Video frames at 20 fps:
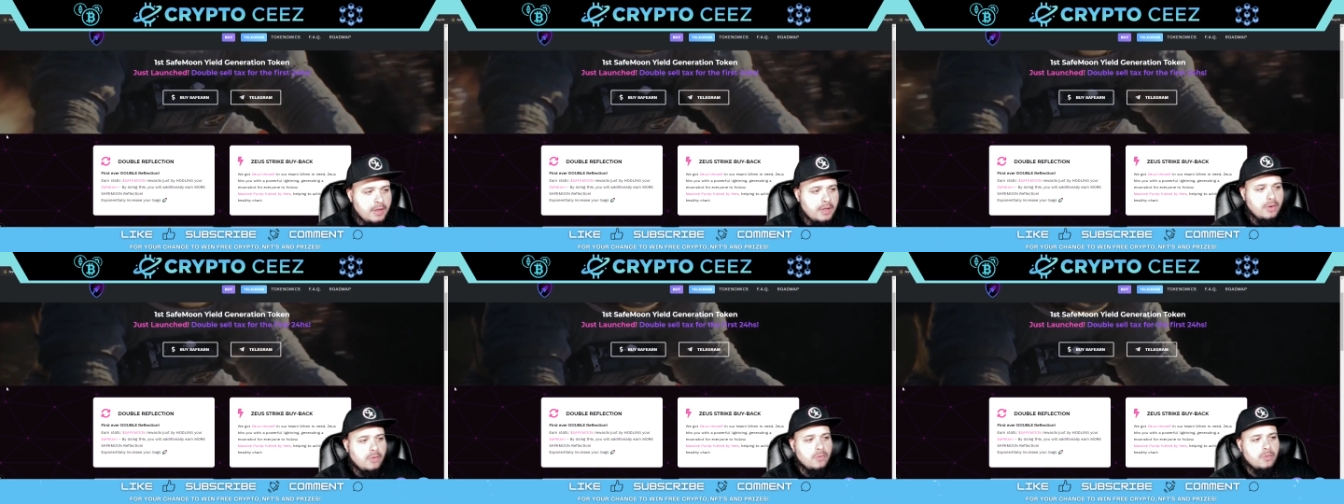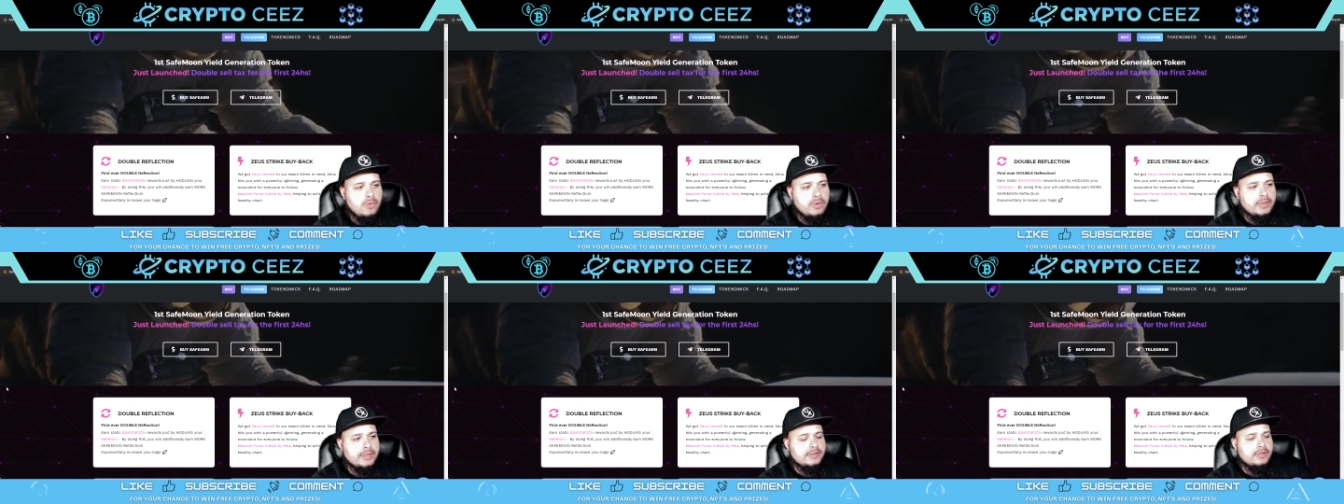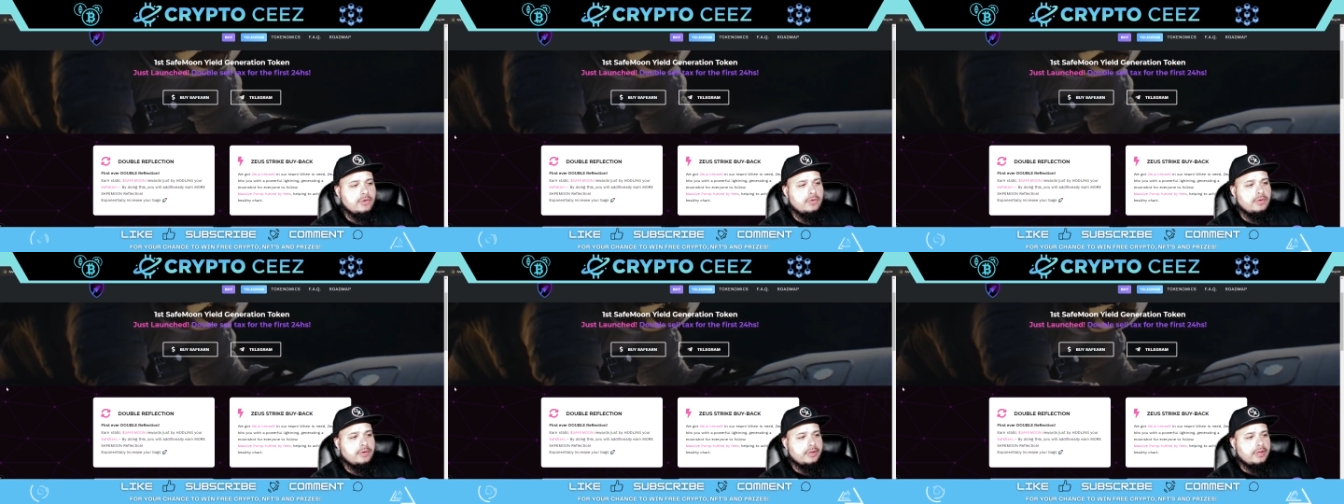What is
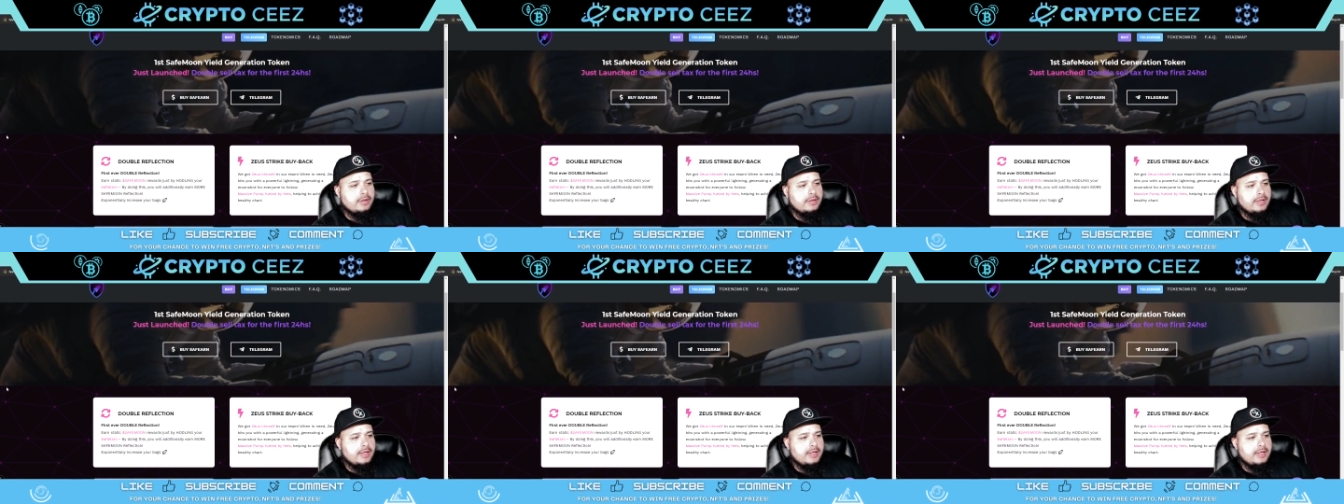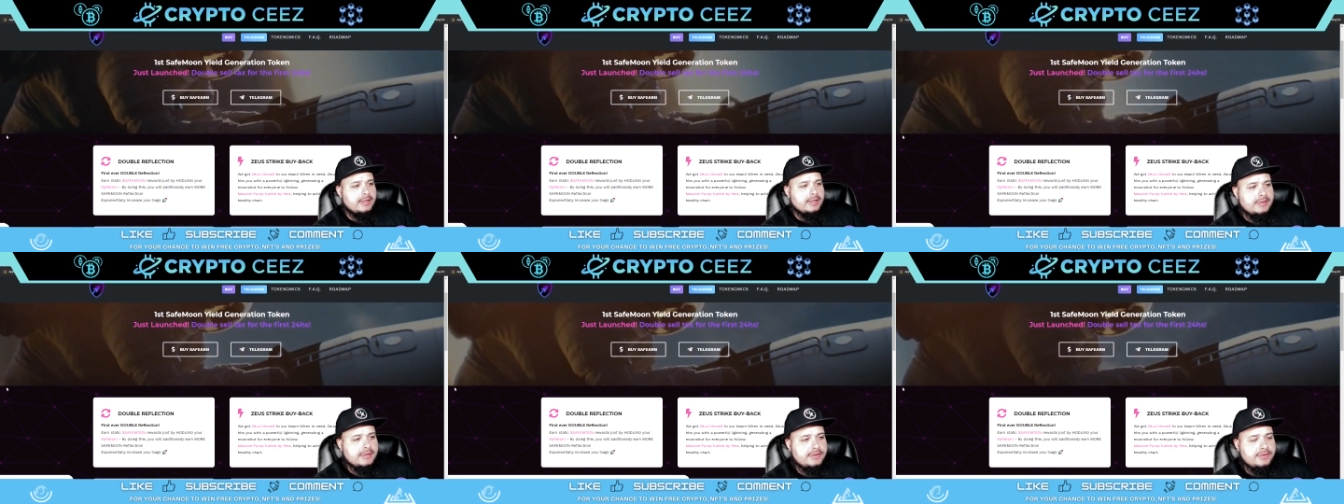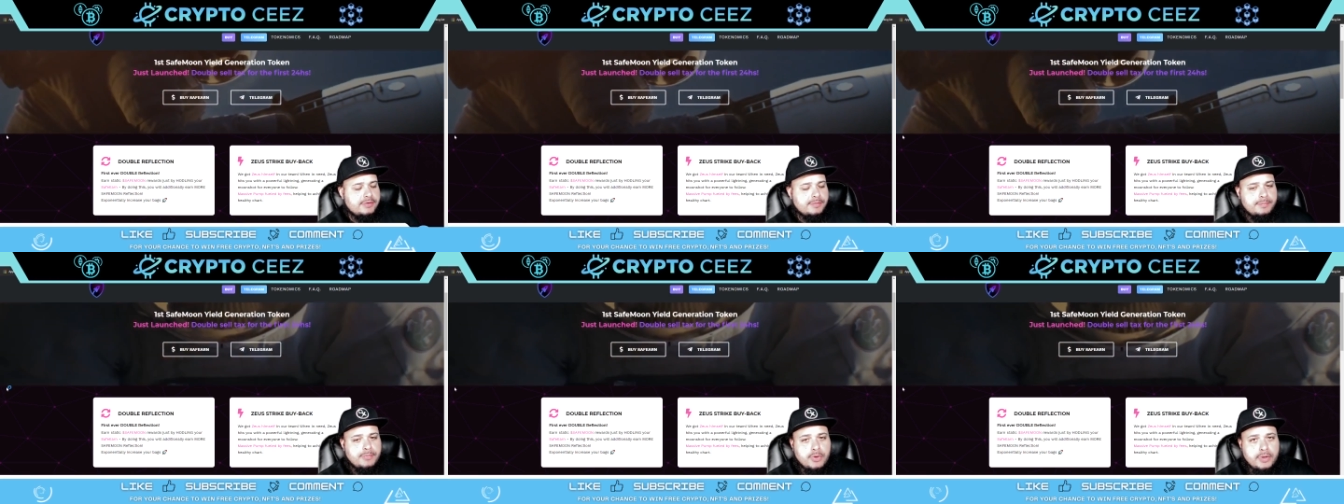going on, guys? It's
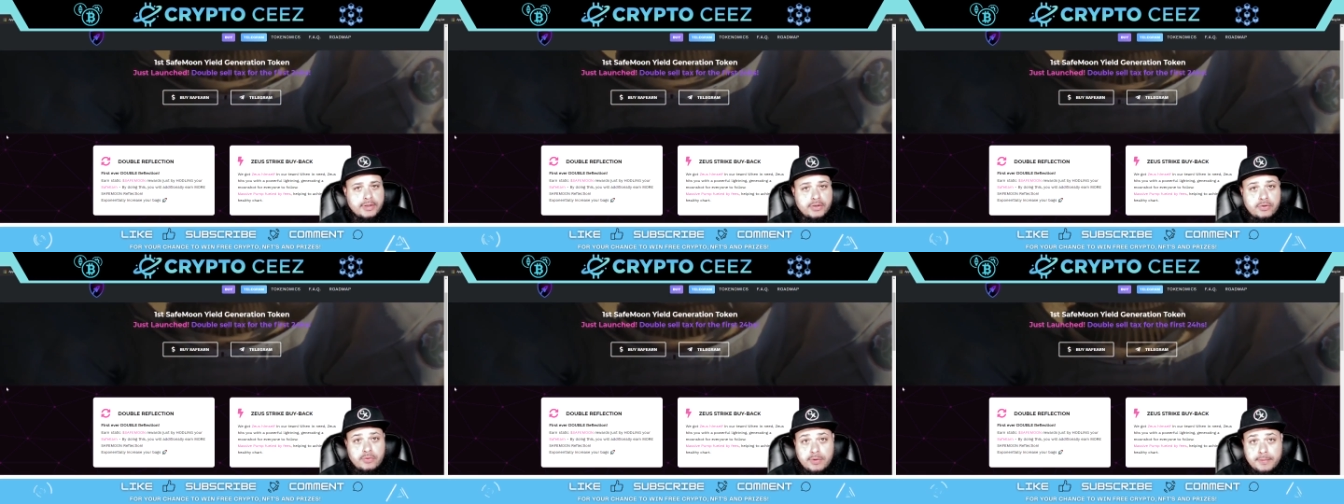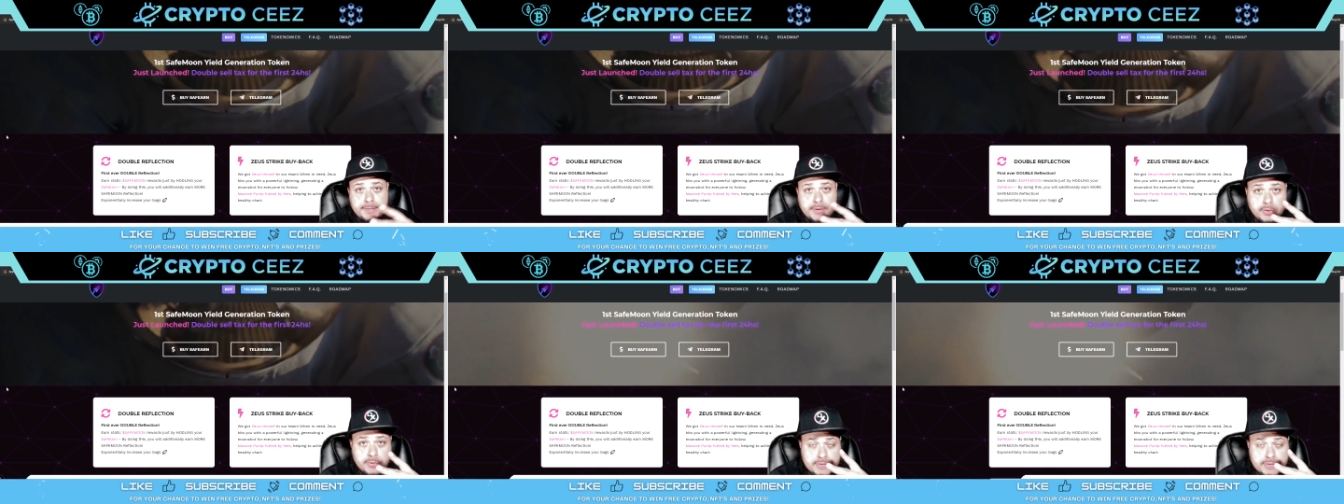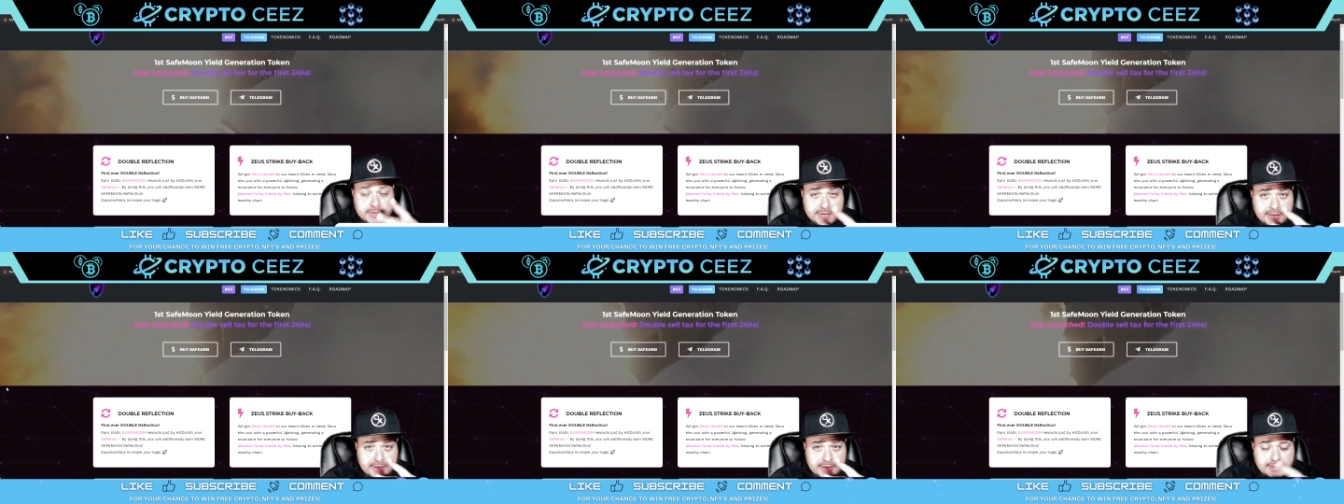your boy Crypto
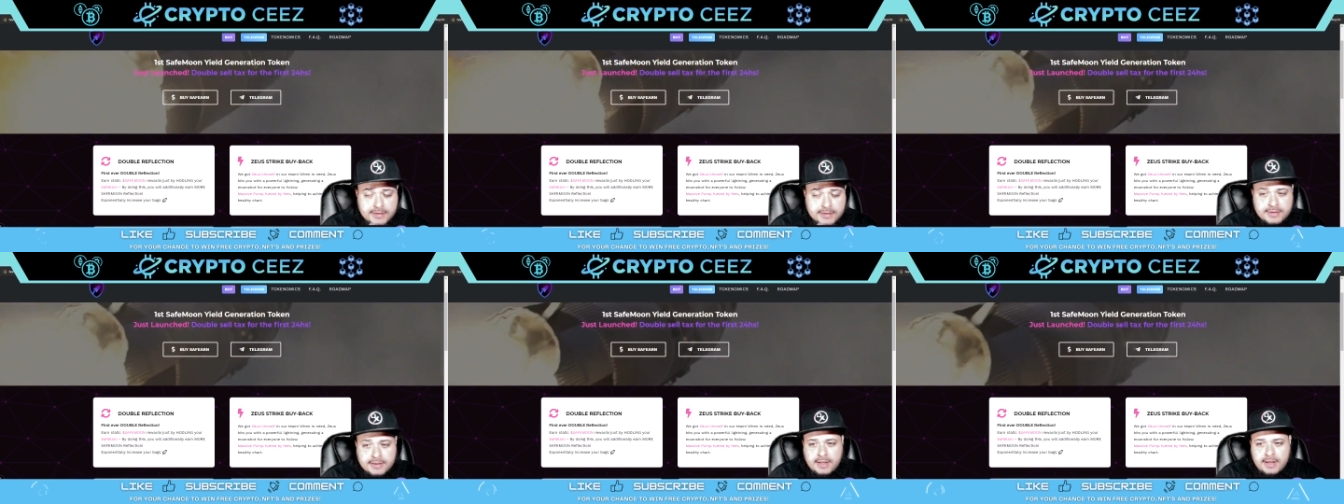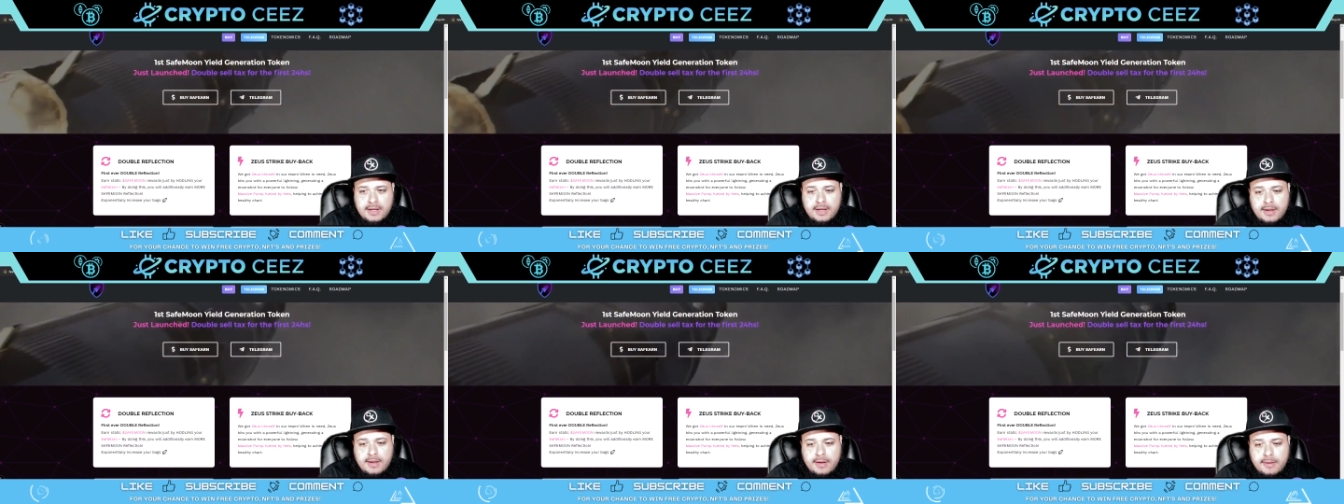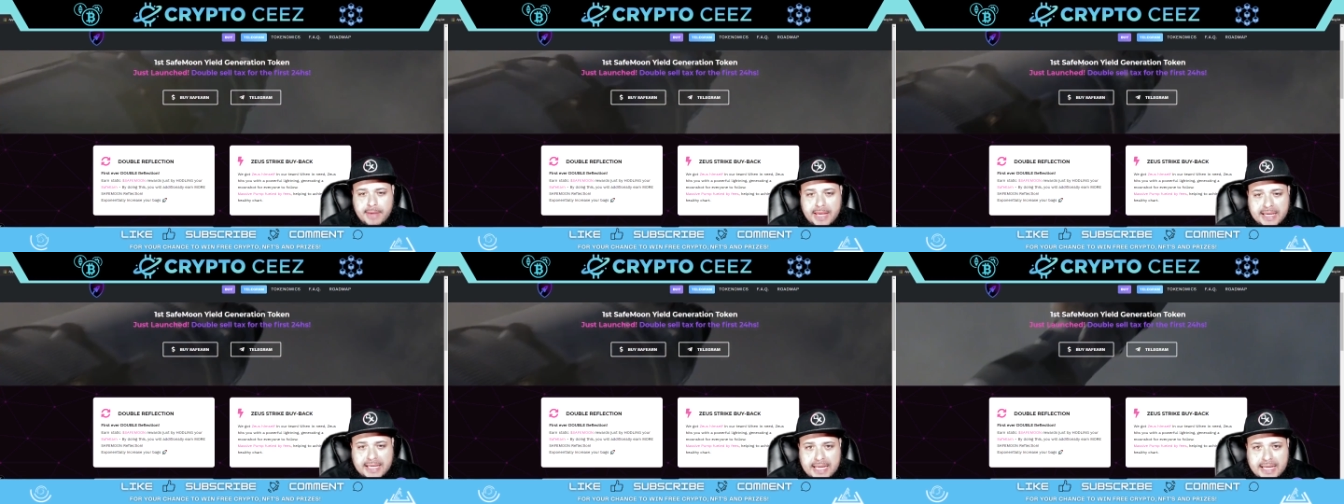Ceez,
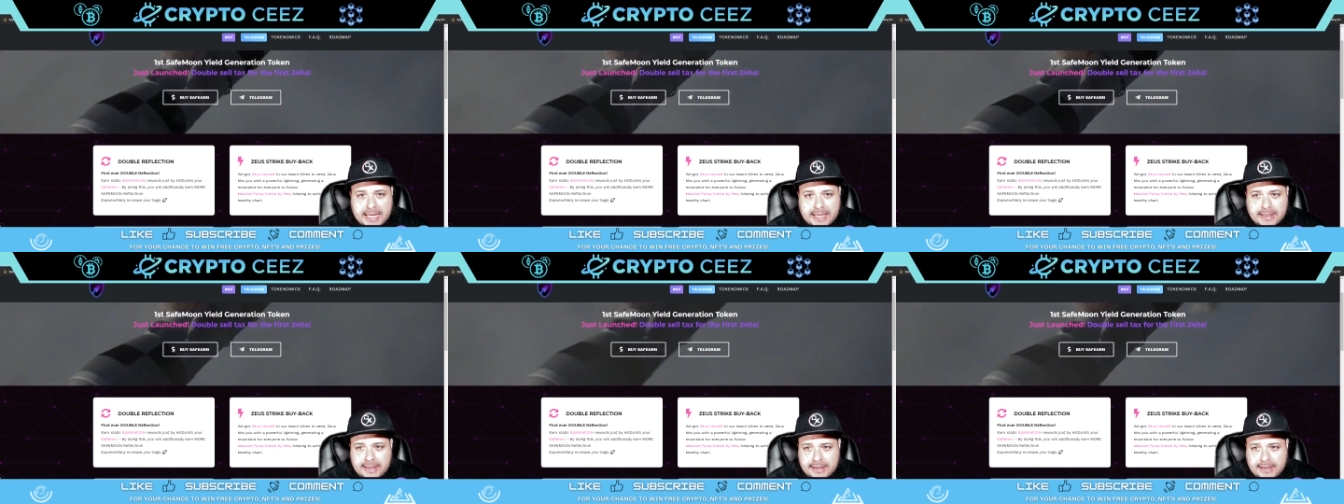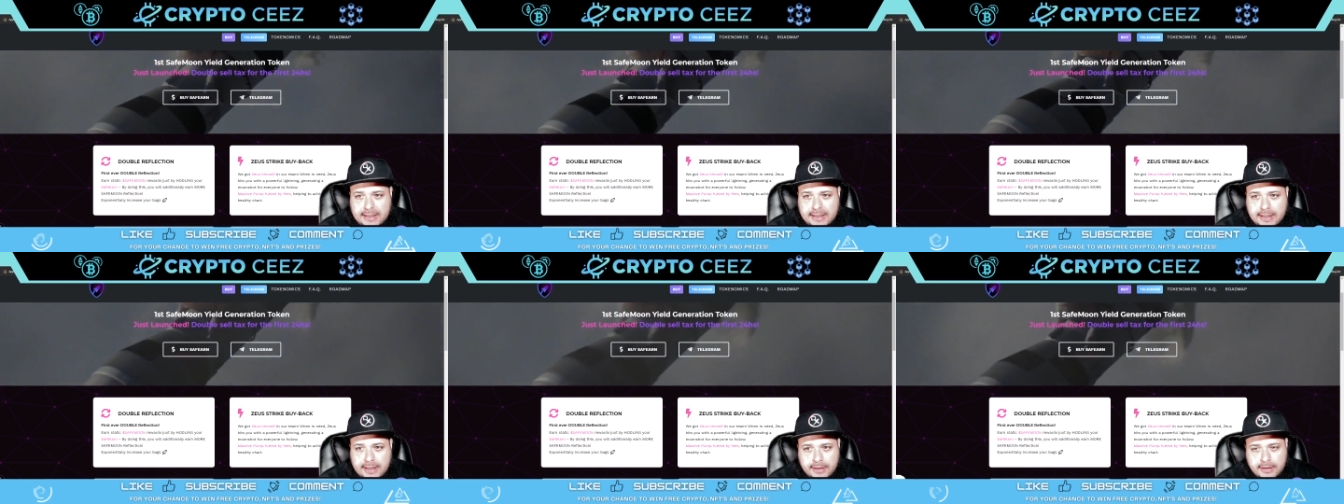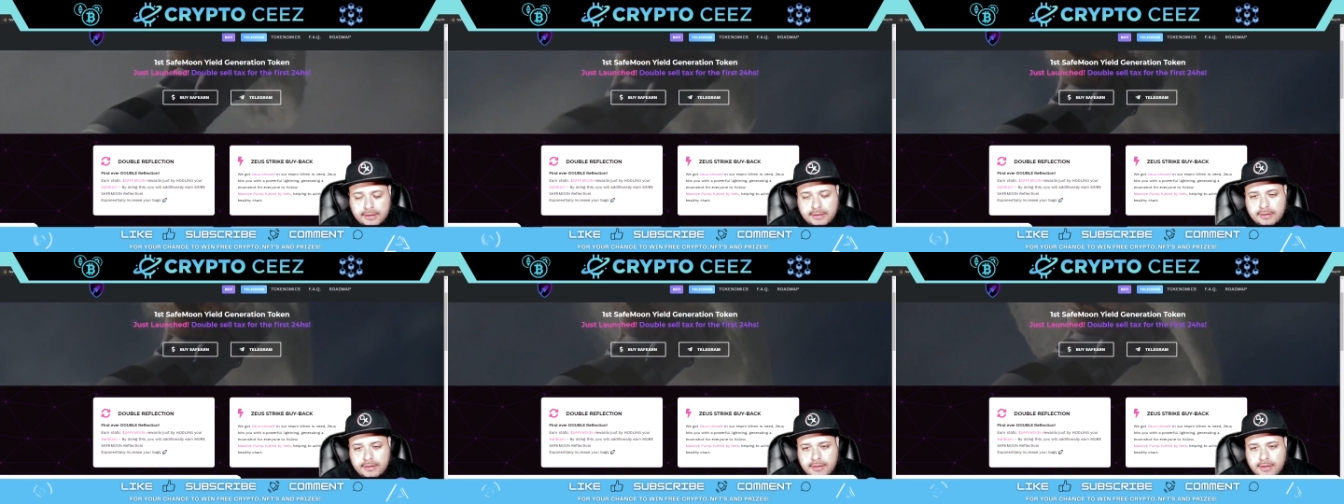back at it
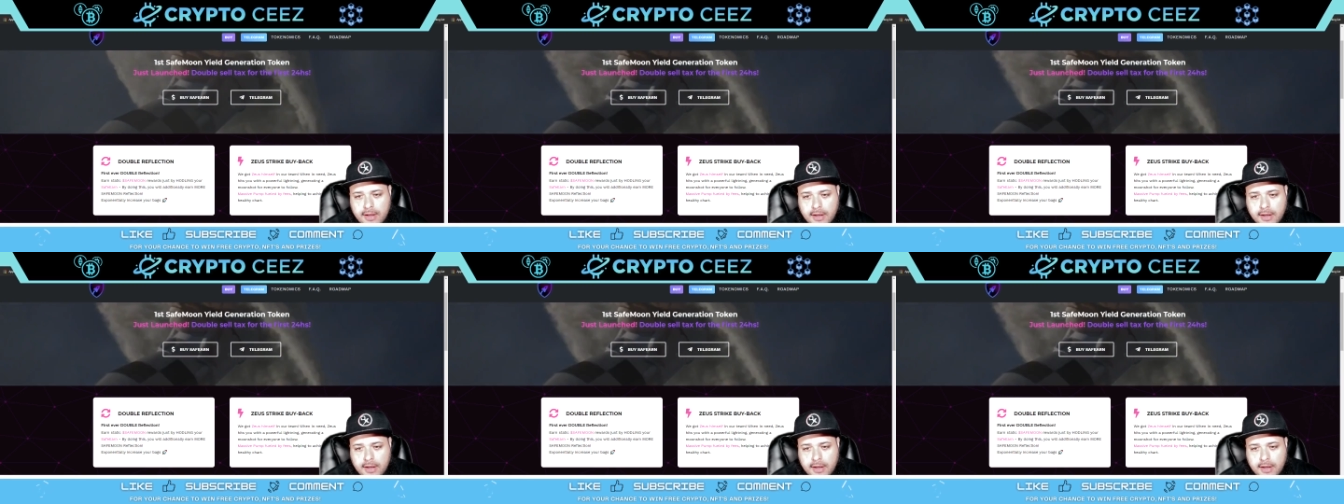again.